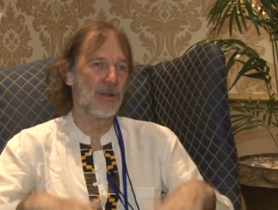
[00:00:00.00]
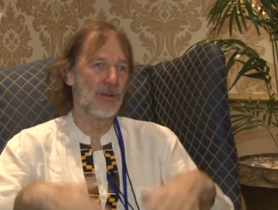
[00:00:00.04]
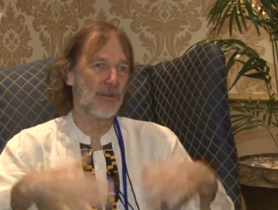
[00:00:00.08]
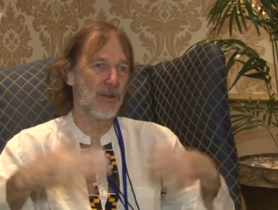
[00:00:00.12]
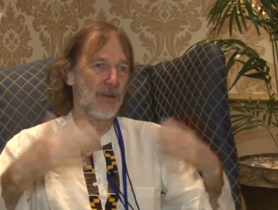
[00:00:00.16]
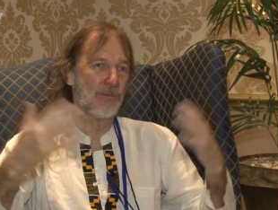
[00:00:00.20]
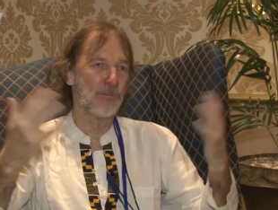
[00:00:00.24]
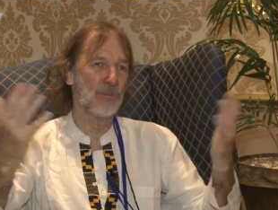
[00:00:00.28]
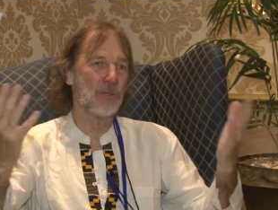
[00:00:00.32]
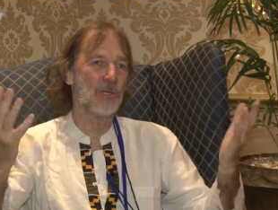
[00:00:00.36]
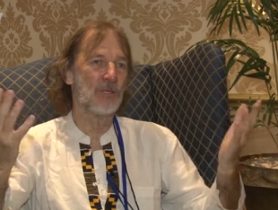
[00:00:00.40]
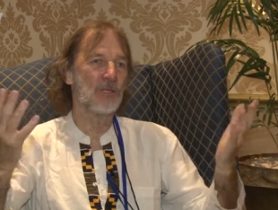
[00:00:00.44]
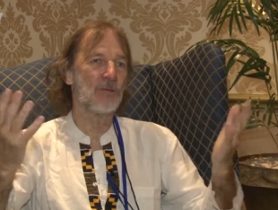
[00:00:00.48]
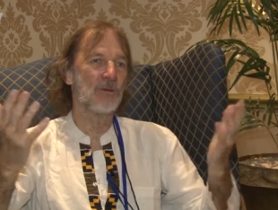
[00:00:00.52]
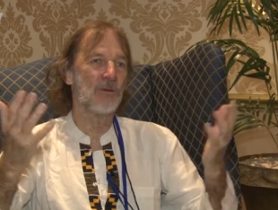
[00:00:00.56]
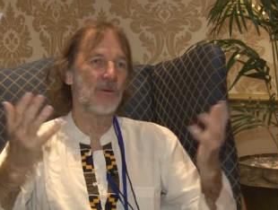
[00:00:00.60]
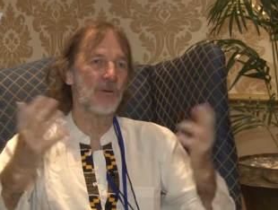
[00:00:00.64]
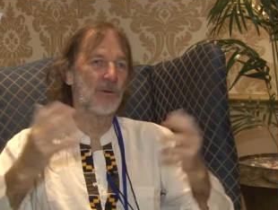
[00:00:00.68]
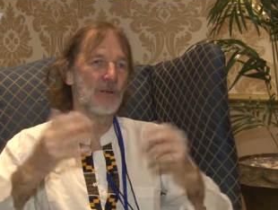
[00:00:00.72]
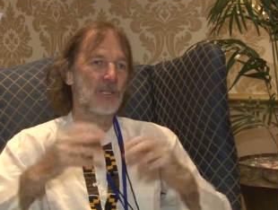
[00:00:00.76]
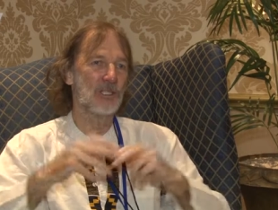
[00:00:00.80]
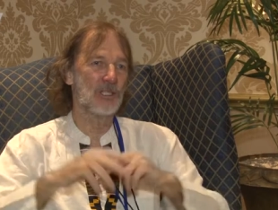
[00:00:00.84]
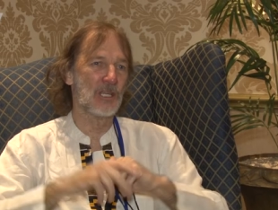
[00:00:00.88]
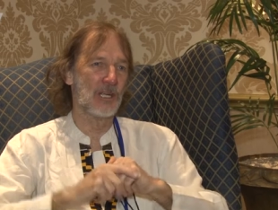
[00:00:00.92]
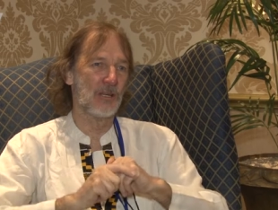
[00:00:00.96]
have been
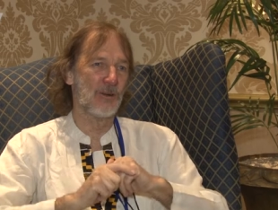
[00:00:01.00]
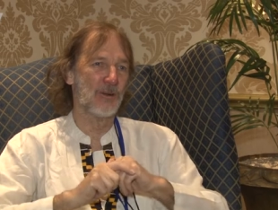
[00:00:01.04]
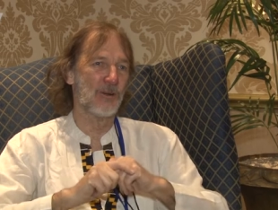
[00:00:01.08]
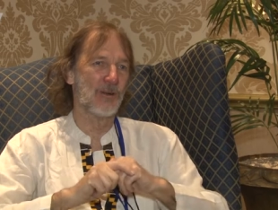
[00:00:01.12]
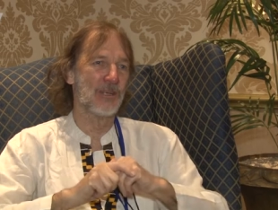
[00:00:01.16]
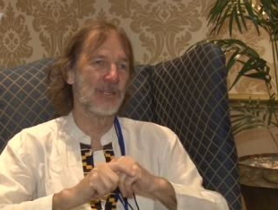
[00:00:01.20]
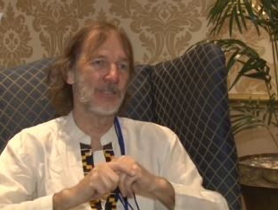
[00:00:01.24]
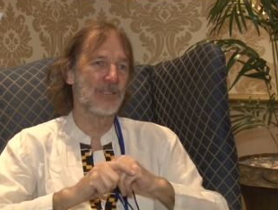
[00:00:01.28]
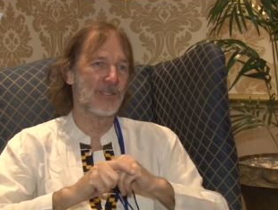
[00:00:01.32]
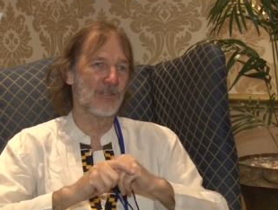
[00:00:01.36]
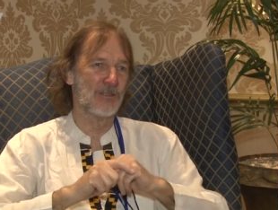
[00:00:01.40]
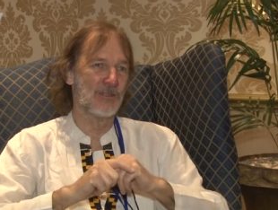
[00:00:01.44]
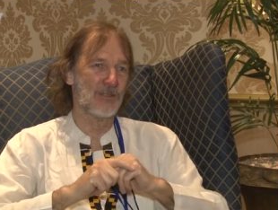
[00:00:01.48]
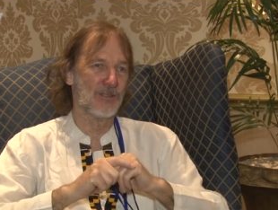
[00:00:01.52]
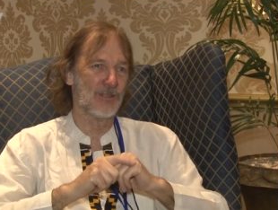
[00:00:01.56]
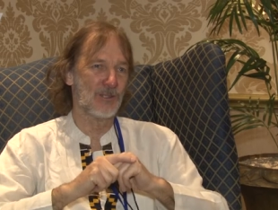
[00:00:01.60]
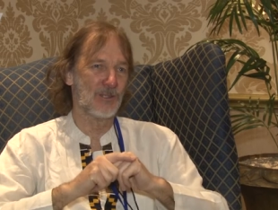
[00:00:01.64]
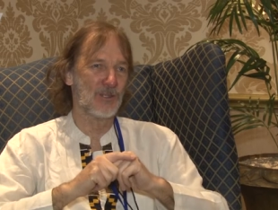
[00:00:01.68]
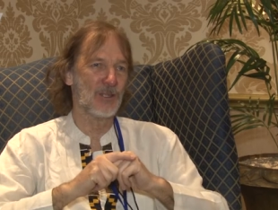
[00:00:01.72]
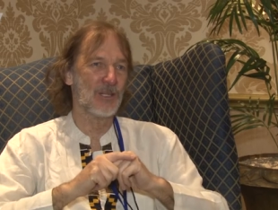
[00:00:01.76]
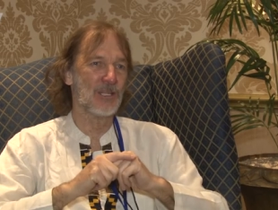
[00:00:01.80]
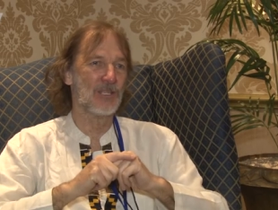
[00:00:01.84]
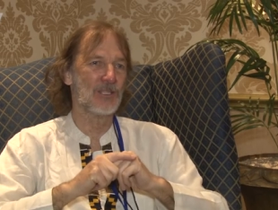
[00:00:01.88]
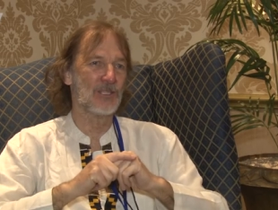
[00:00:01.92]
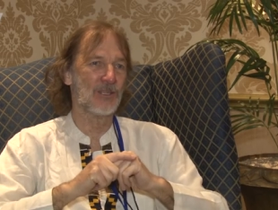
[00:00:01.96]
regenerated. The
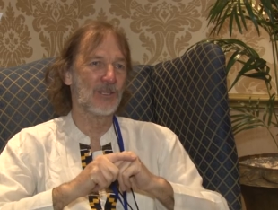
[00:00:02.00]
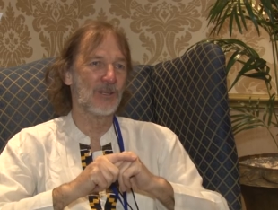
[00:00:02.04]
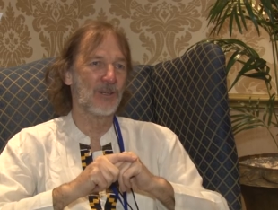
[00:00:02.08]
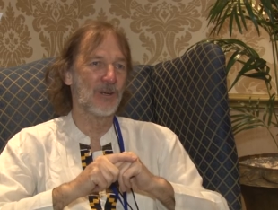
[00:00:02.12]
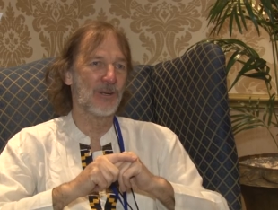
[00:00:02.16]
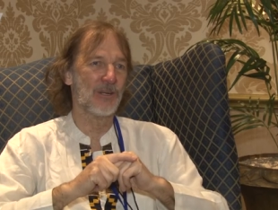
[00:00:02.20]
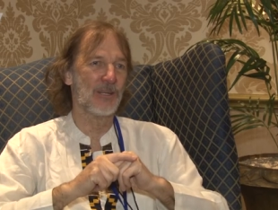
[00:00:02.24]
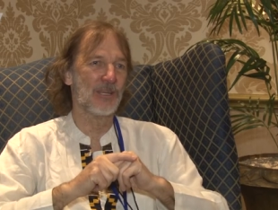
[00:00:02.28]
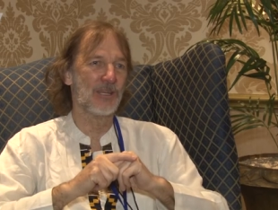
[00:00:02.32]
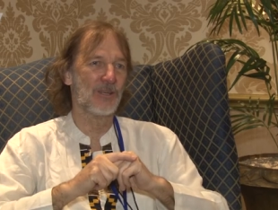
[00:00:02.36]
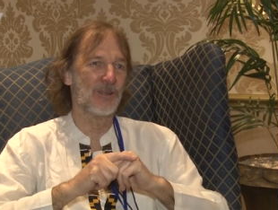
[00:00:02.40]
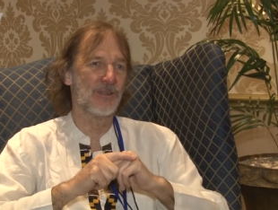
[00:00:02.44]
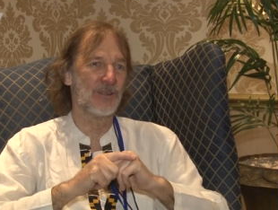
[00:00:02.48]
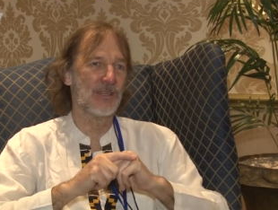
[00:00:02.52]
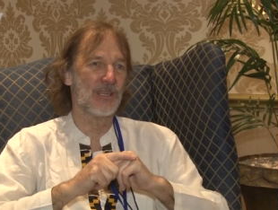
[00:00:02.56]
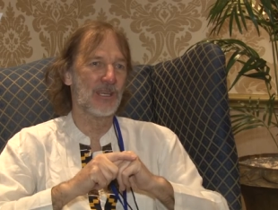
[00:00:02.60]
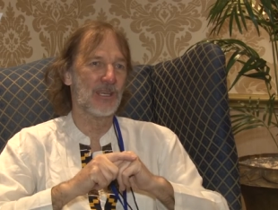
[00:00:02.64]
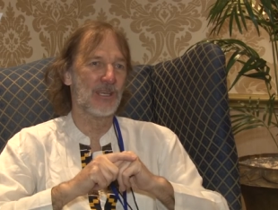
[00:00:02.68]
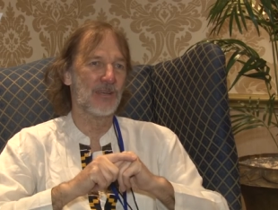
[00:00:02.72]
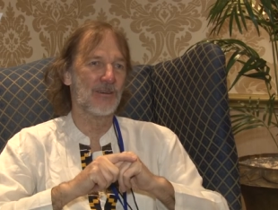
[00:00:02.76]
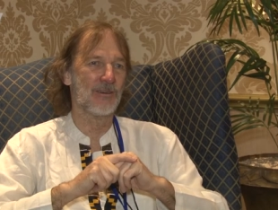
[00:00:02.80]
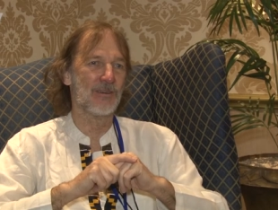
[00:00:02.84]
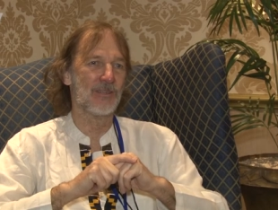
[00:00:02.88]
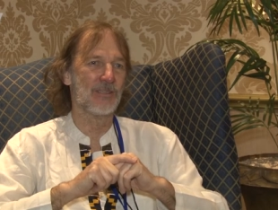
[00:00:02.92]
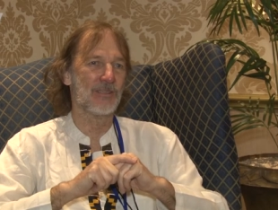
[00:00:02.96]
trees are growing on the
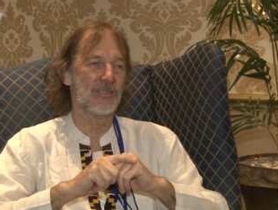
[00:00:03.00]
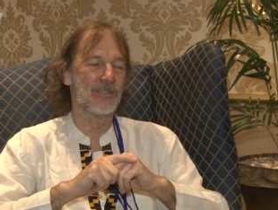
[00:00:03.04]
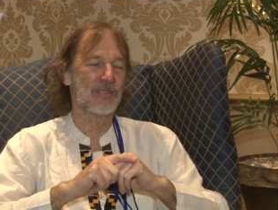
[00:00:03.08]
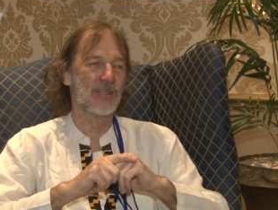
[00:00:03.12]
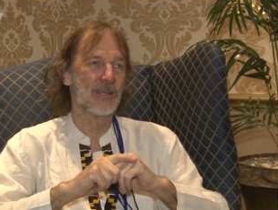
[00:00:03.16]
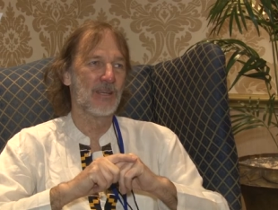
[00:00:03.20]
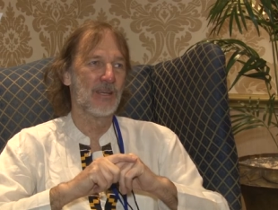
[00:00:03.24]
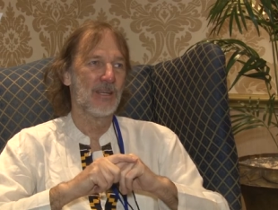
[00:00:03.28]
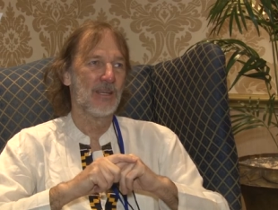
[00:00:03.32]
areas.